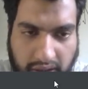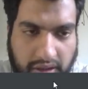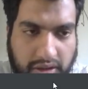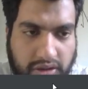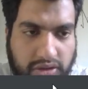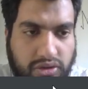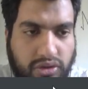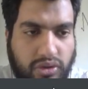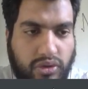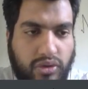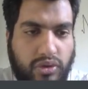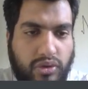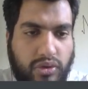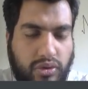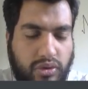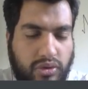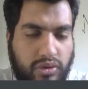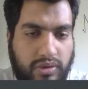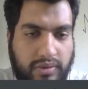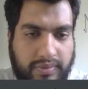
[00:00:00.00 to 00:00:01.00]

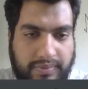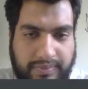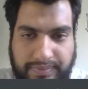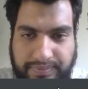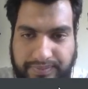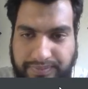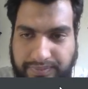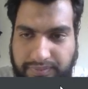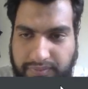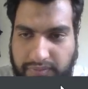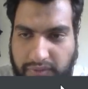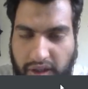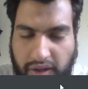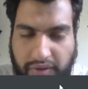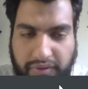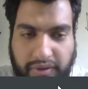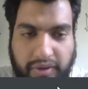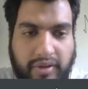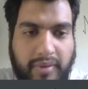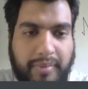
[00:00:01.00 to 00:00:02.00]
So
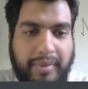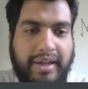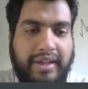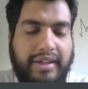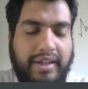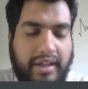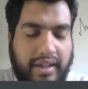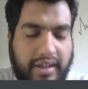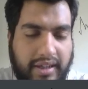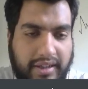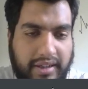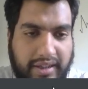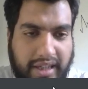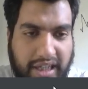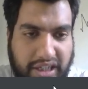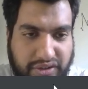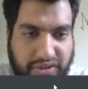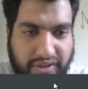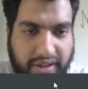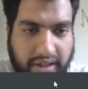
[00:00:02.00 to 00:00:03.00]
we will meet
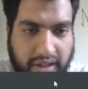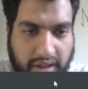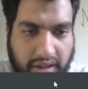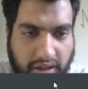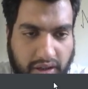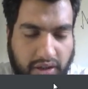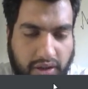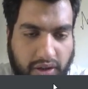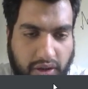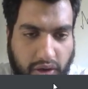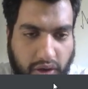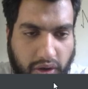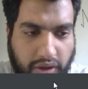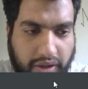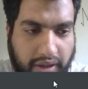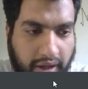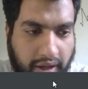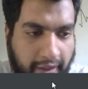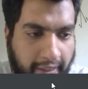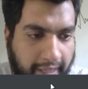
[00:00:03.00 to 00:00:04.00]
next week
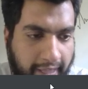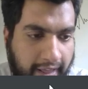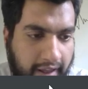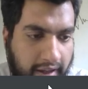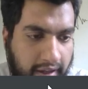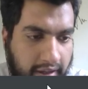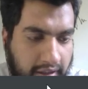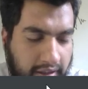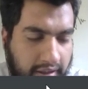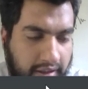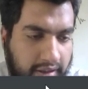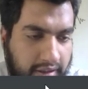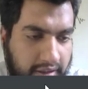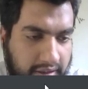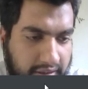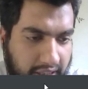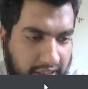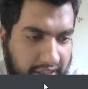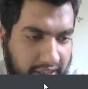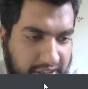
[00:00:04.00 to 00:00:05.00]
on,
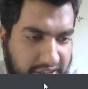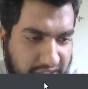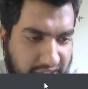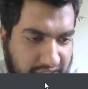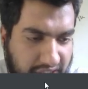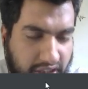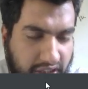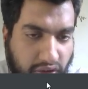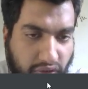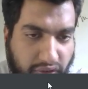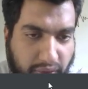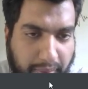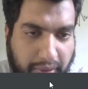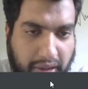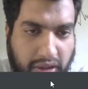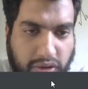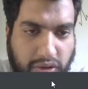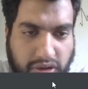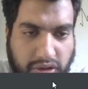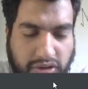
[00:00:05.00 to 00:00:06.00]
that is 16th of April
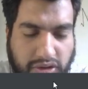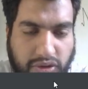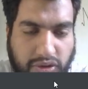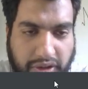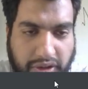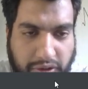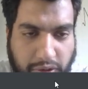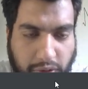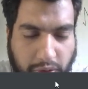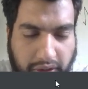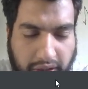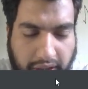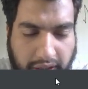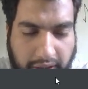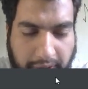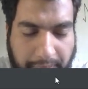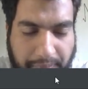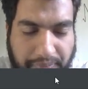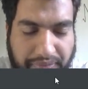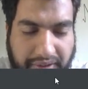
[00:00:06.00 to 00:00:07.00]
2023,
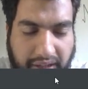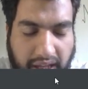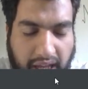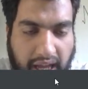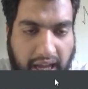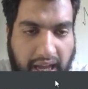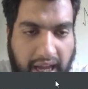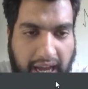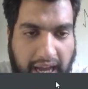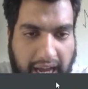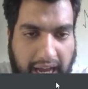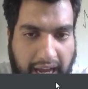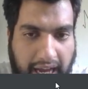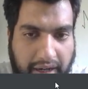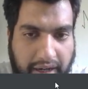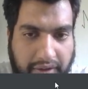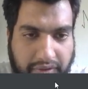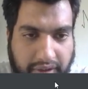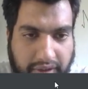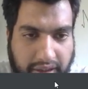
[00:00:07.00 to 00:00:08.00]

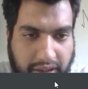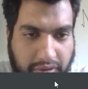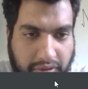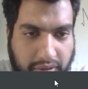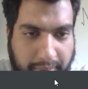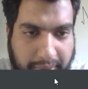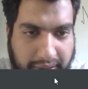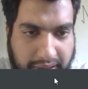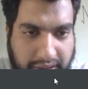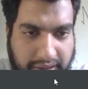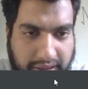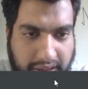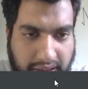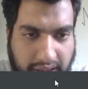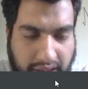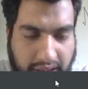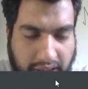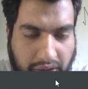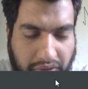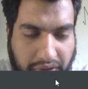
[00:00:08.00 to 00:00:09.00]
and it will be
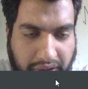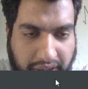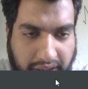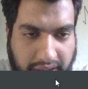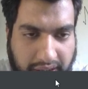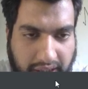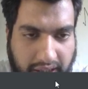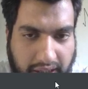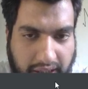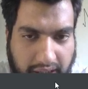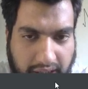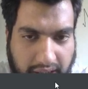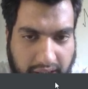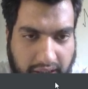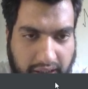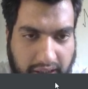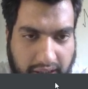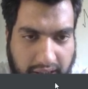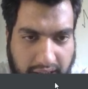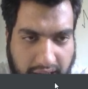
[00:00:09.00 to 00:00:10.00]
the week
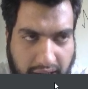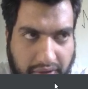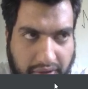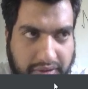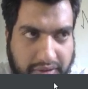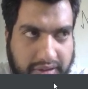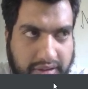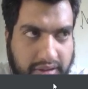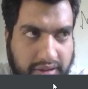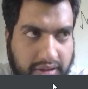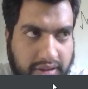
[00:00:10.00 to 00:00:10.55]
11th